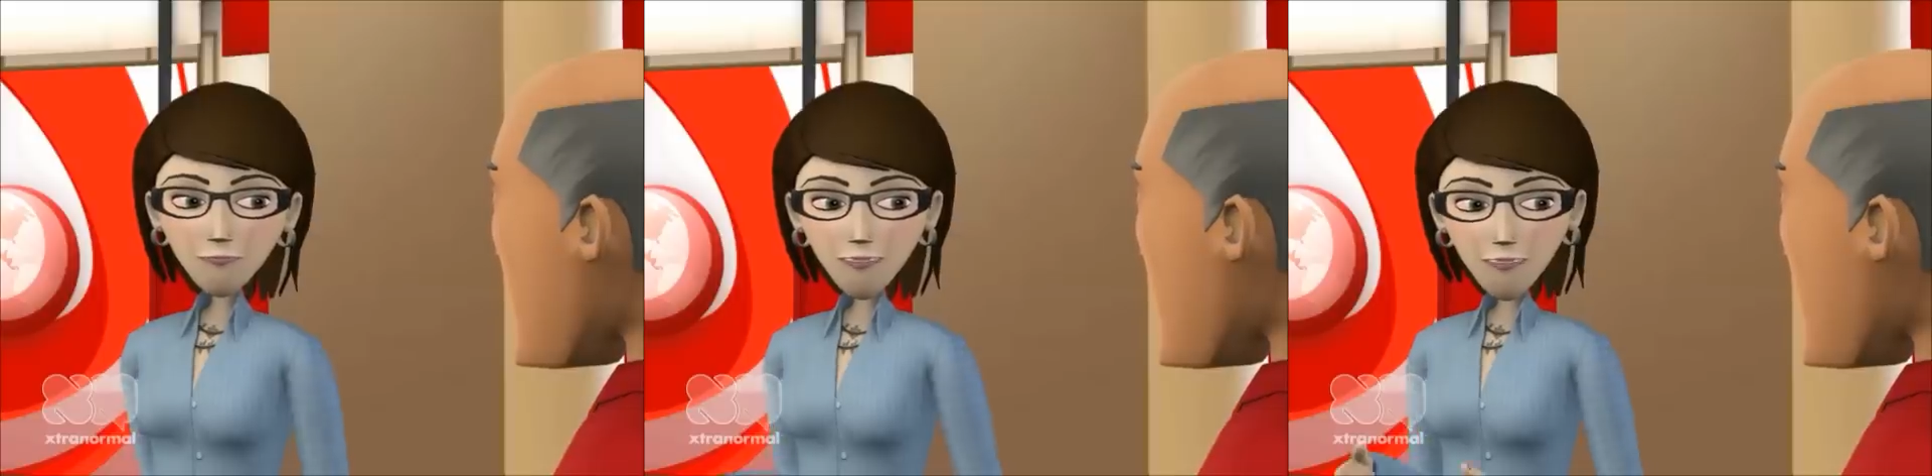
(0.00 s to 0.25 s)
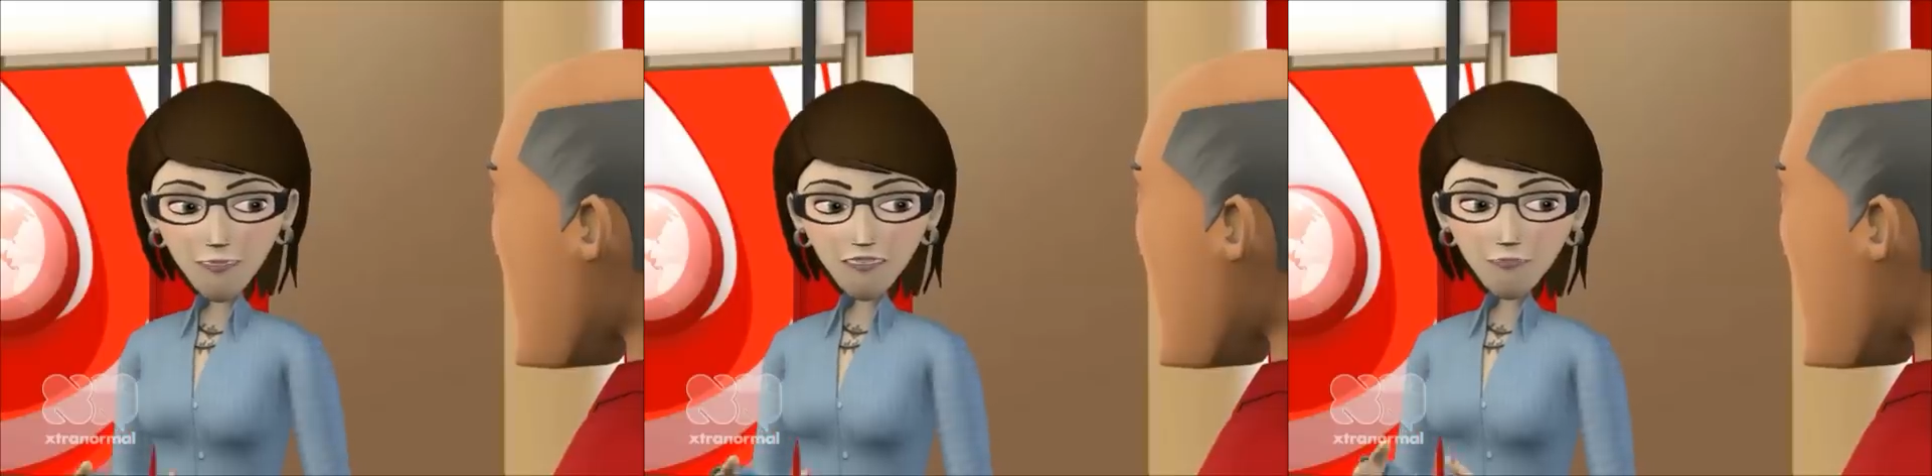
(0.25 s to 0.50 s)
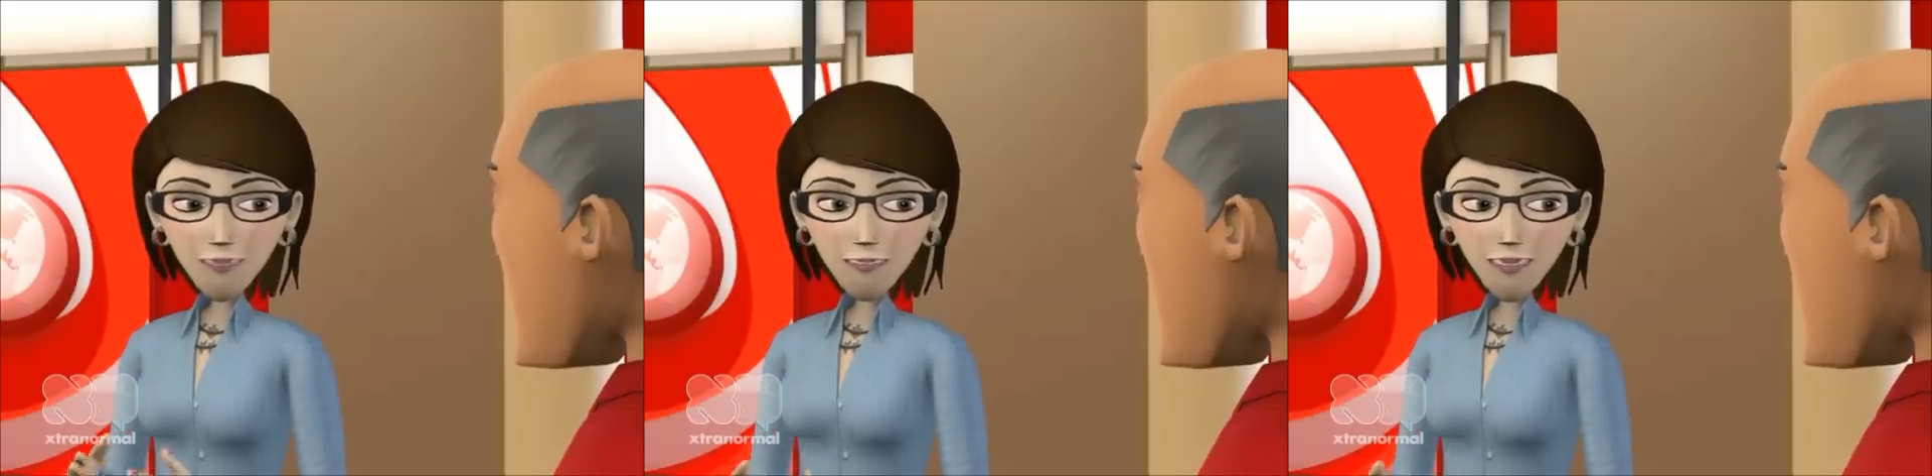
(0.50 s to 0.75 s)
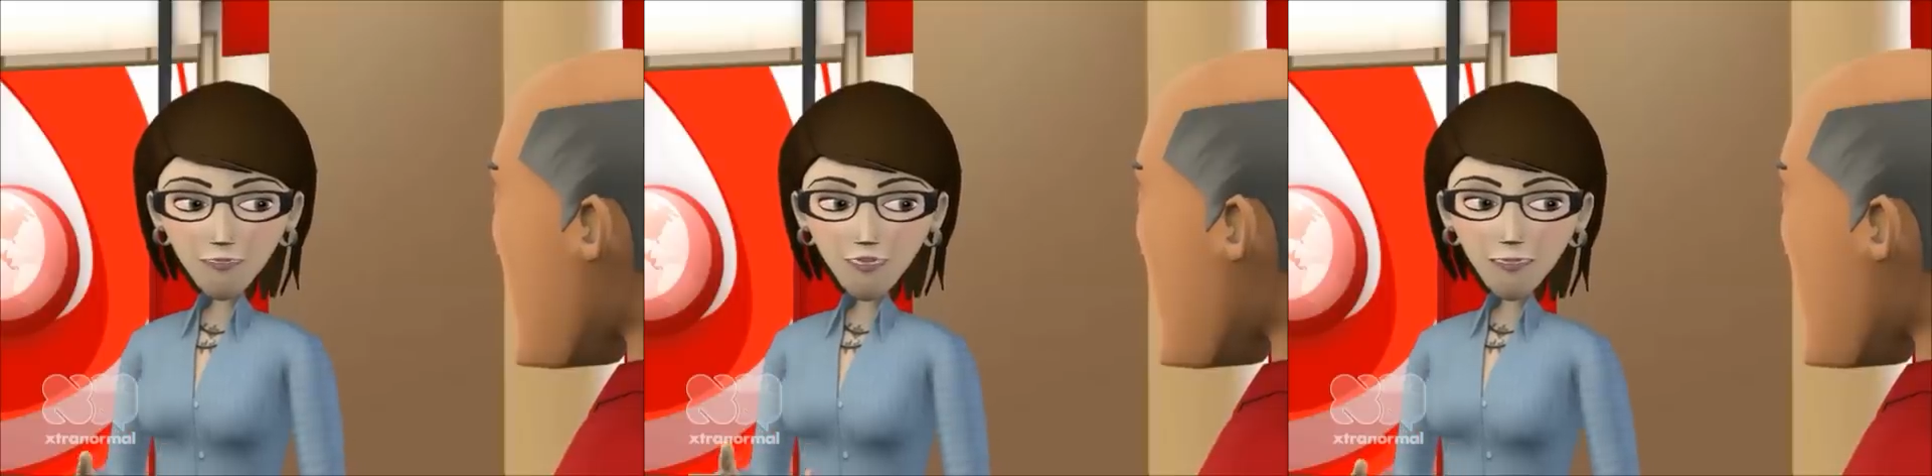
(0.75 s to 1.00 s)
It is a
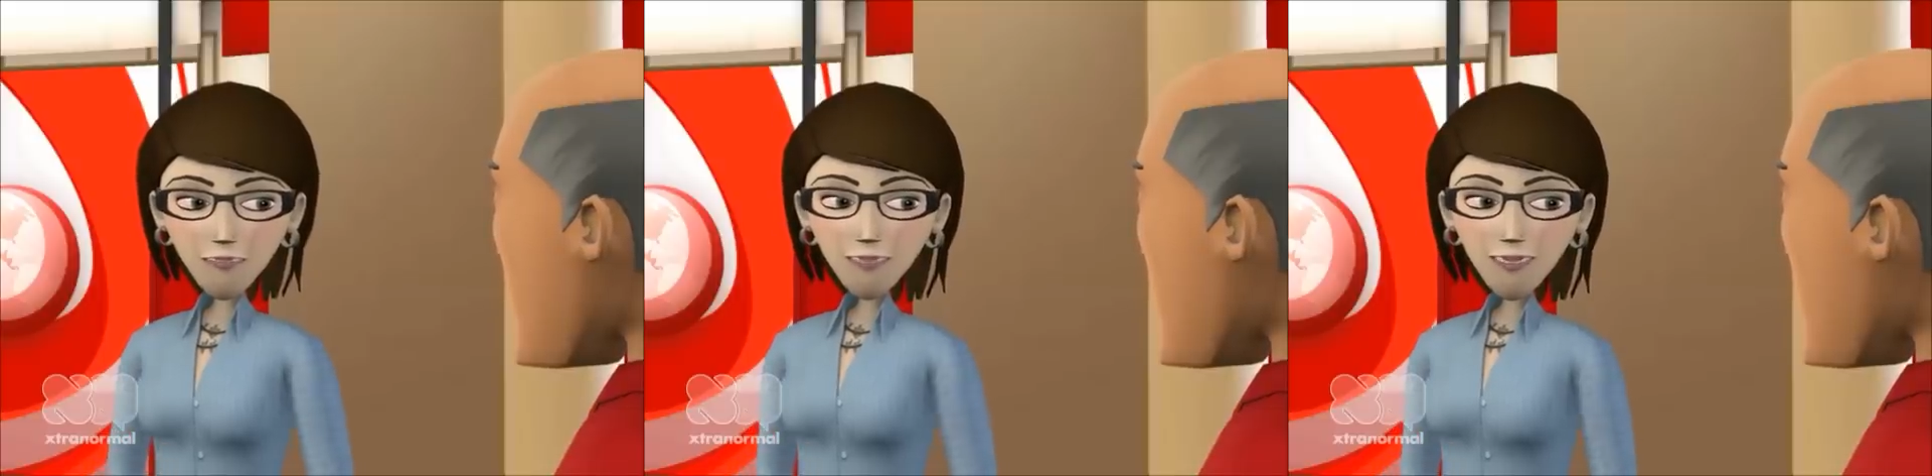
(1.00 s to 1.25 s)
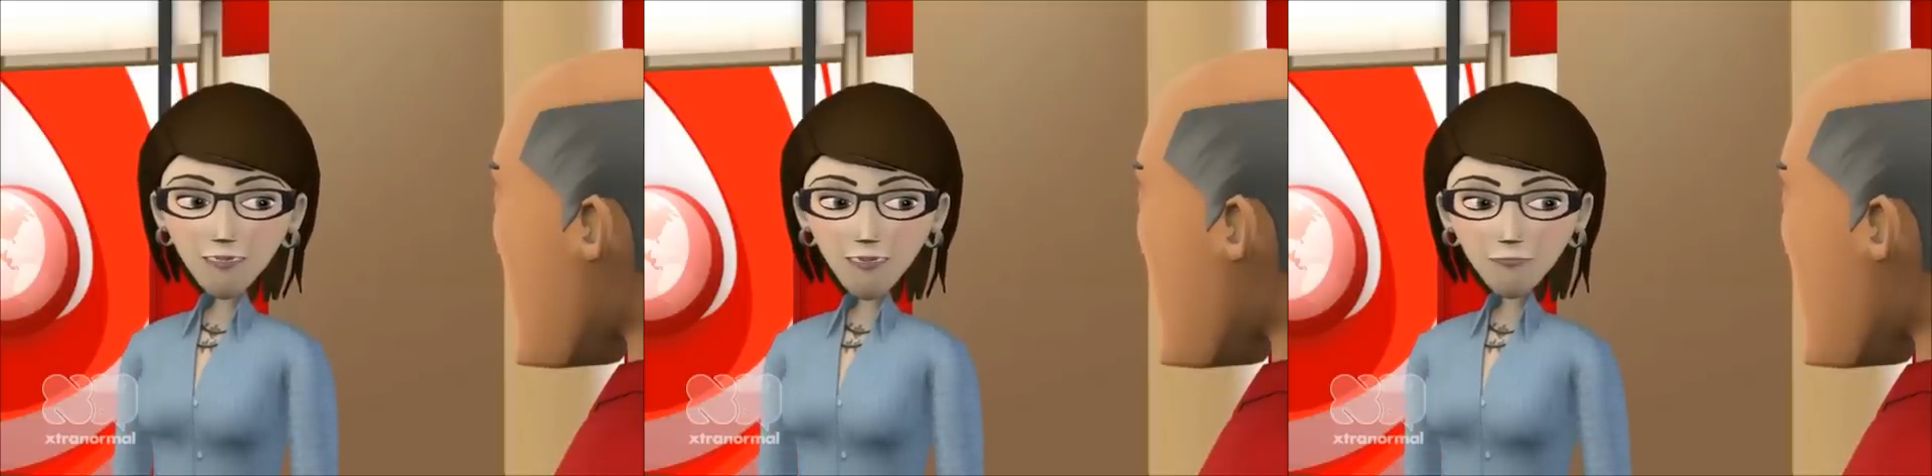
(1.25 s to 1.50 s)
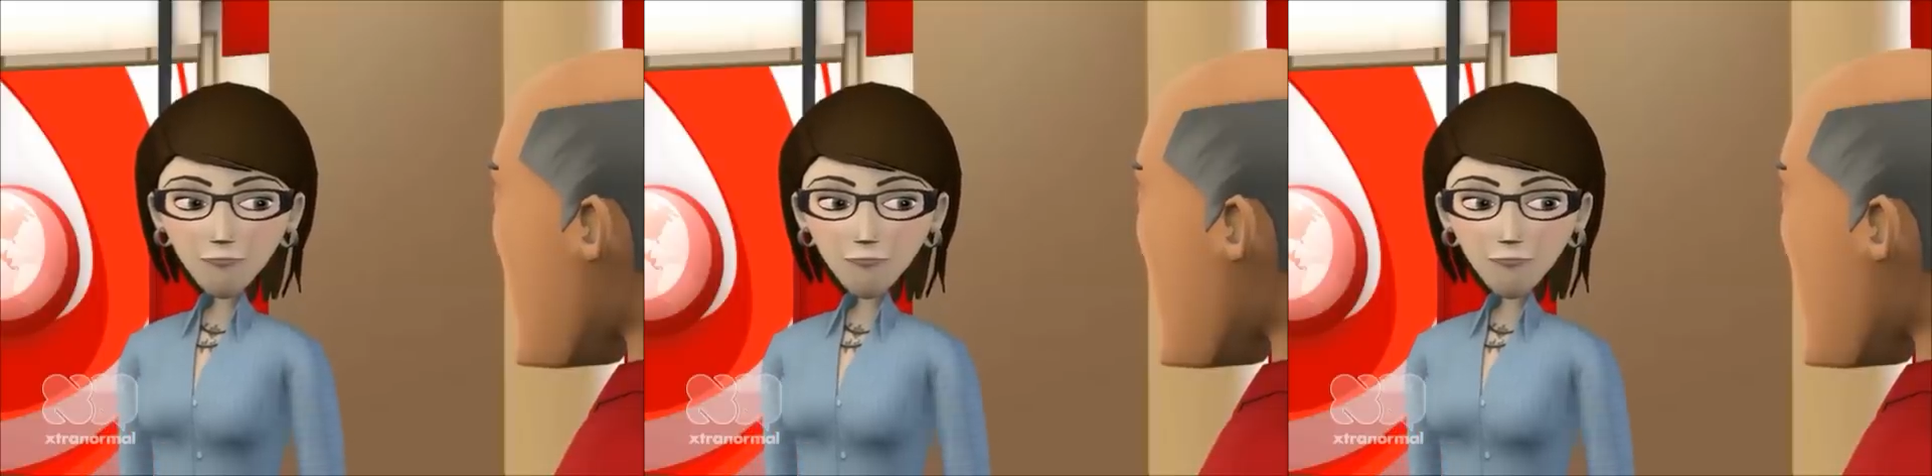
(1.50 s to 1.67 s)
valid question.